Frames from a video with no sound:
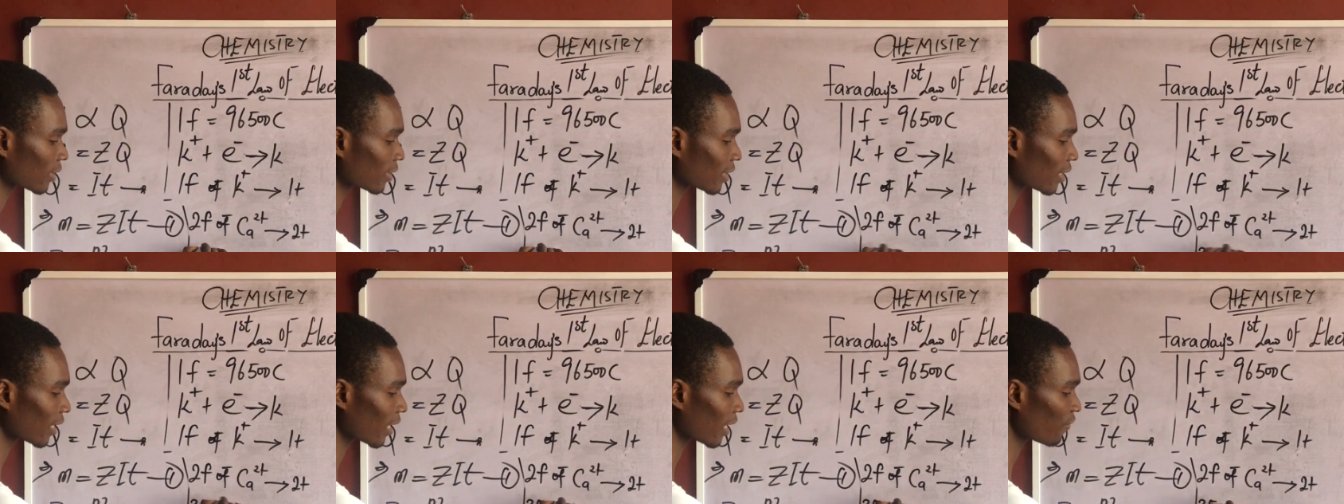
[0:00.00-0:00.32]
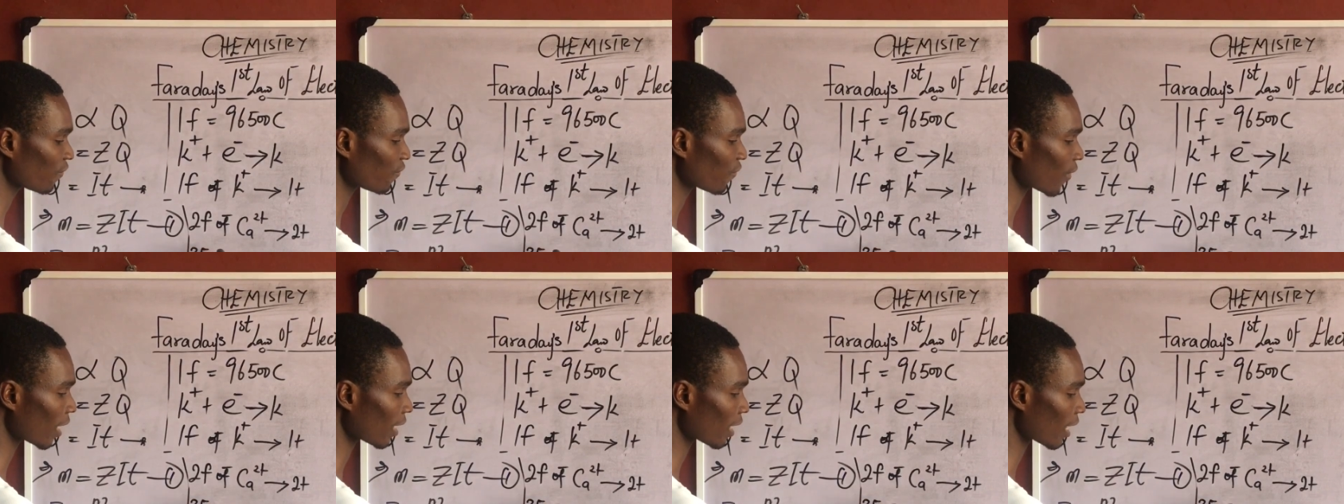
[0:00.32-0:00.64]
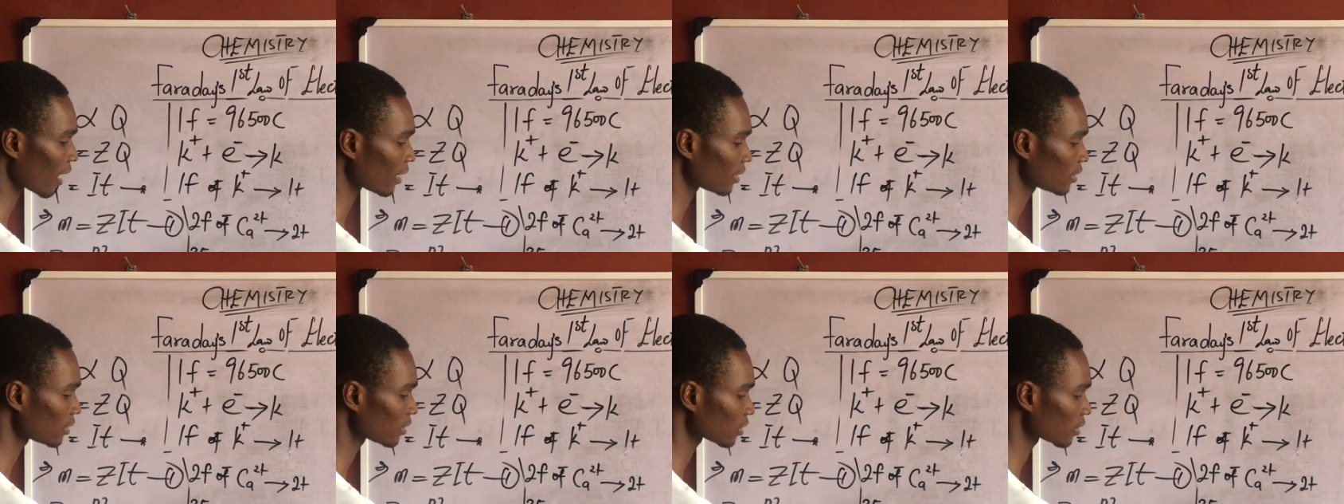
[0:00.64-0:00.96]
3
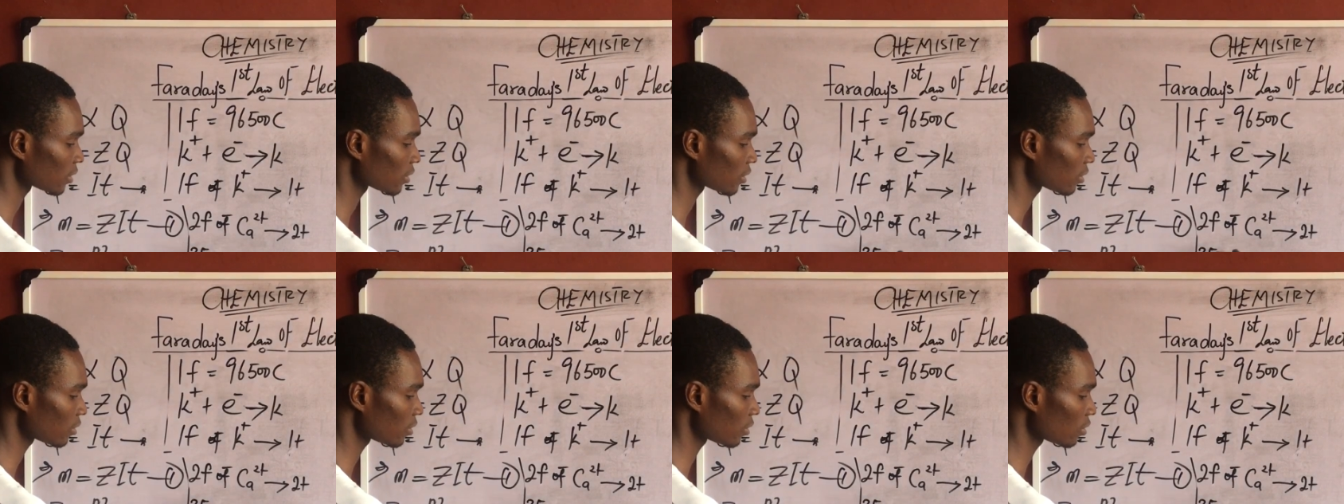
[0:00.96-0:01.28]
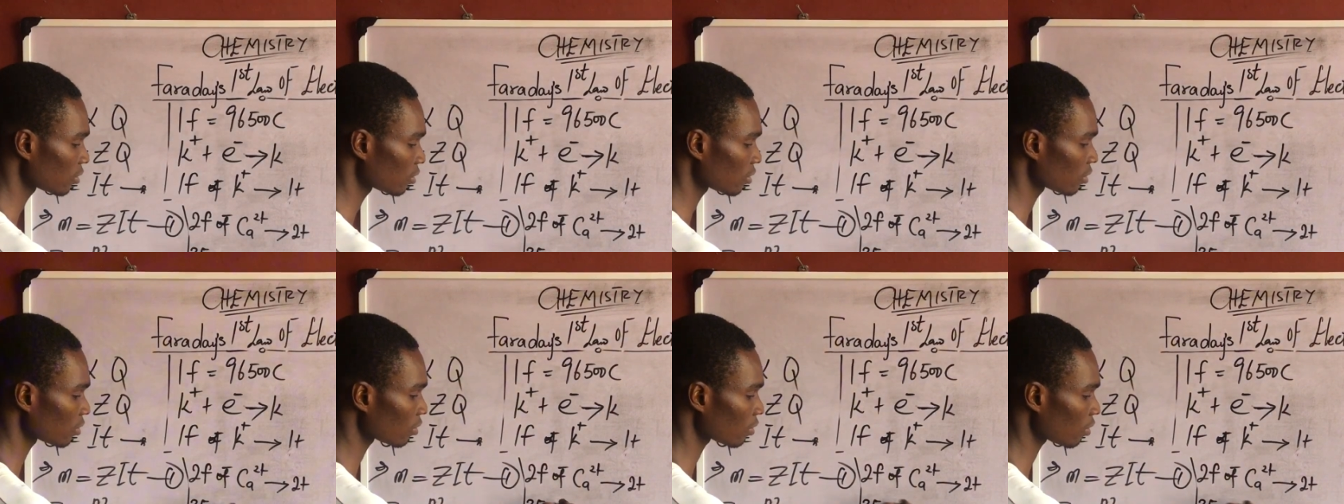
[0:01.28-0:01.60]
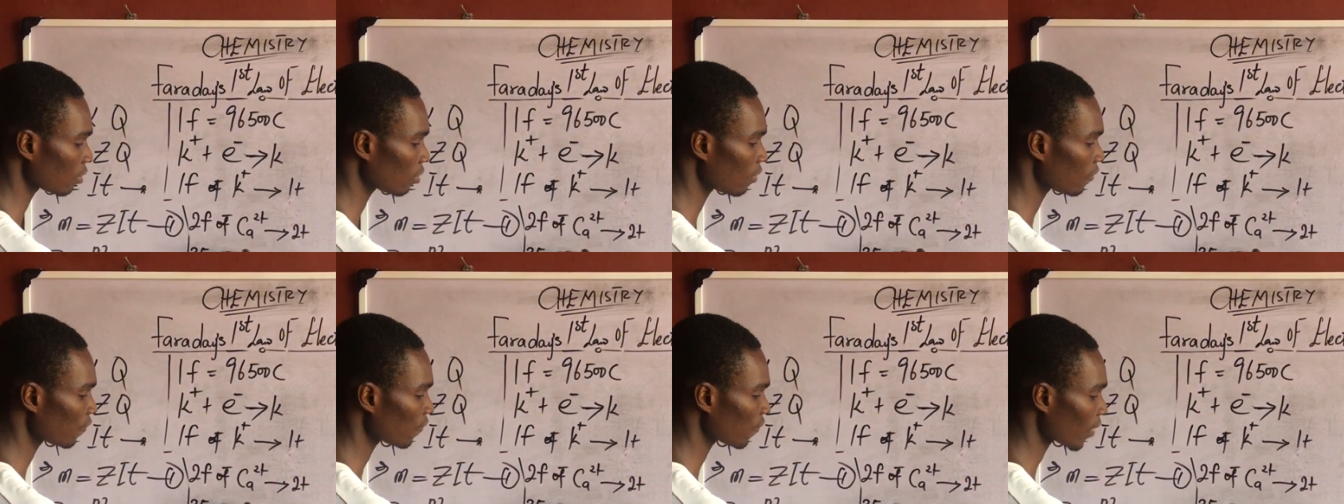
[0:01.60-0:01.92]
farad
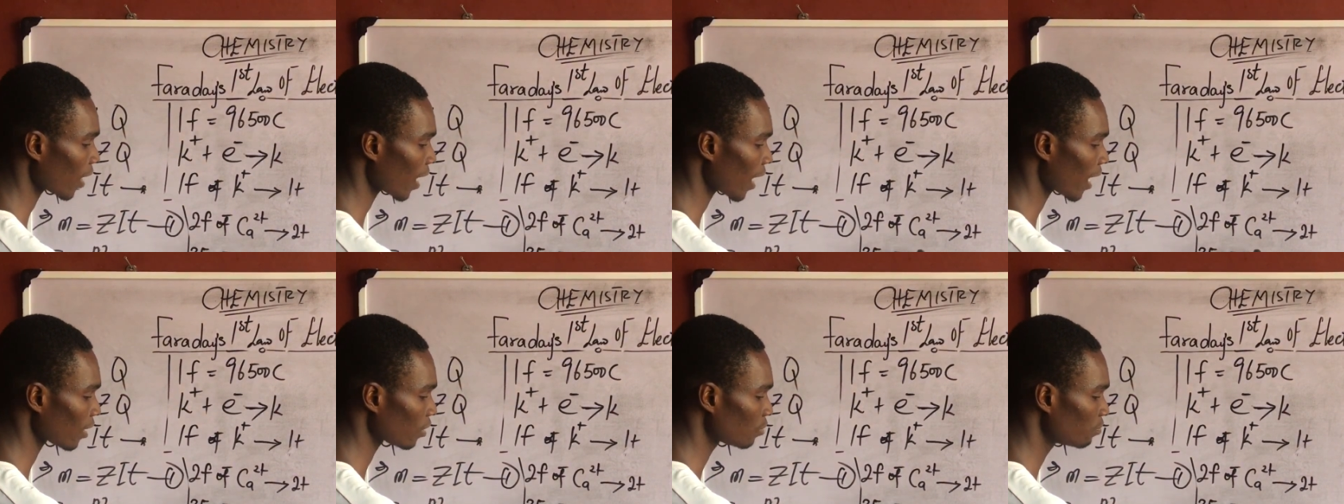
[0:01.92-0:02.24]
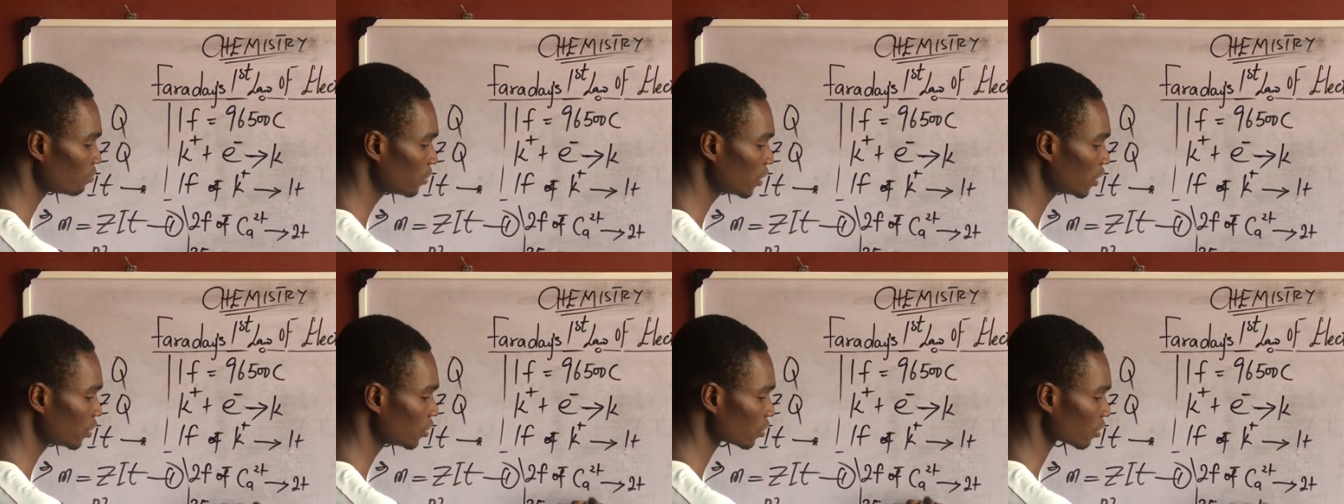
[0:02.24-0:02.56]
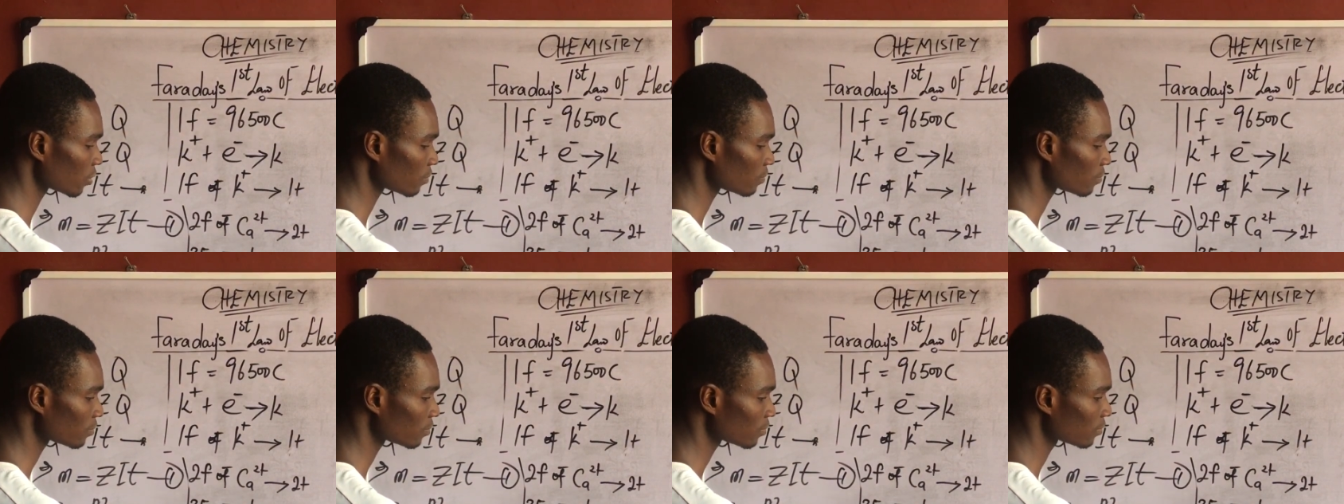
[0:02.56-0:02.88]
of
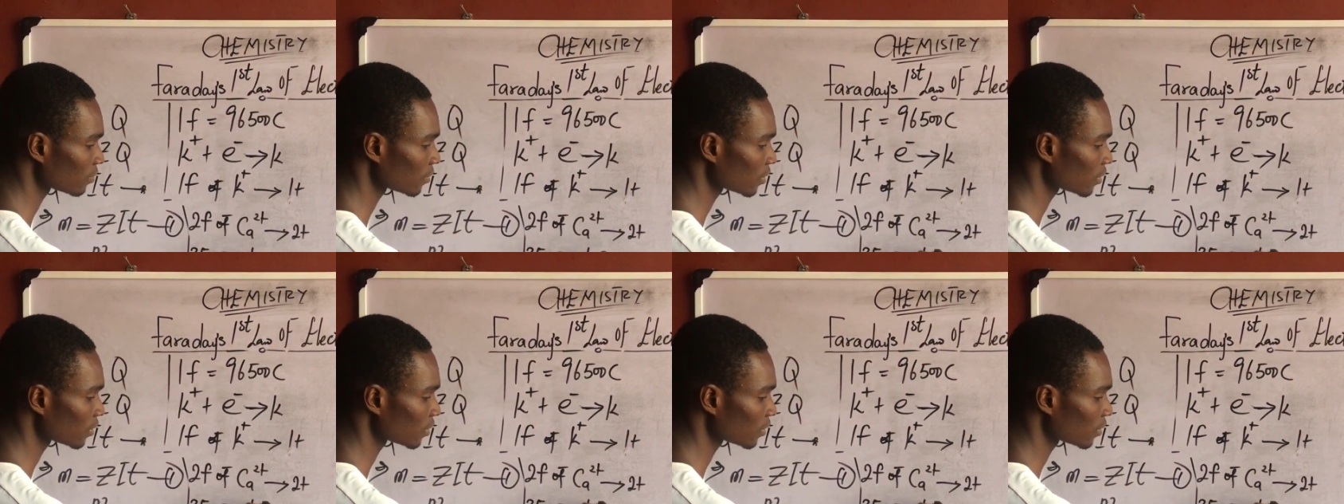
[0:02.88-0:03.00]
aluminium,